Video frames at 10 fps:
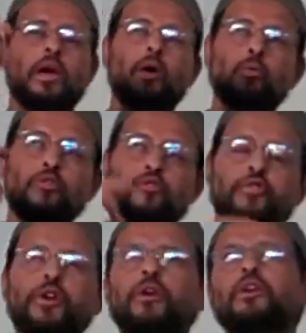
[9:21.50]
and we
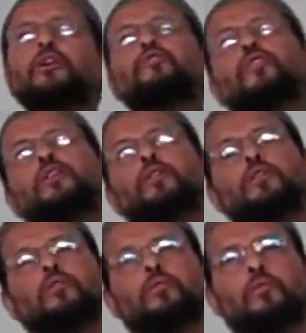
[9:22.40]
fear even
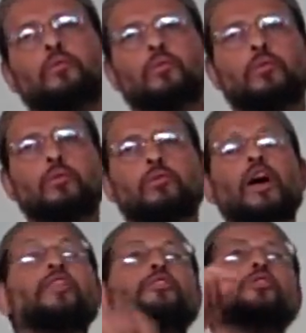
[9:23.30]

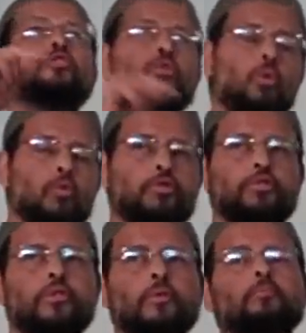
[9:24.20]
that the
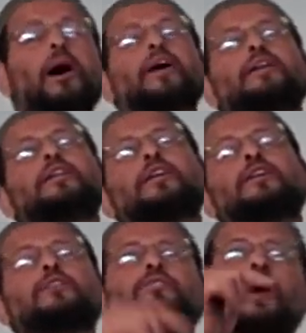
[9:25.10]
truth might
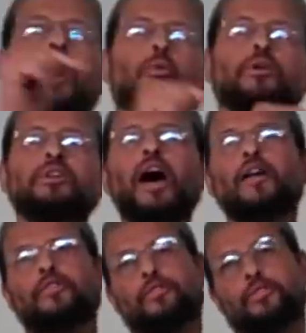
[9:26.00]
lead to our
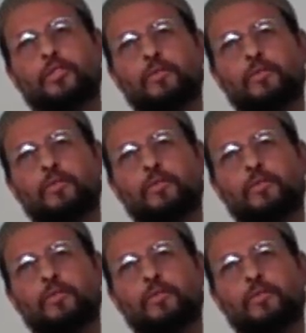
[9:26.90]
death,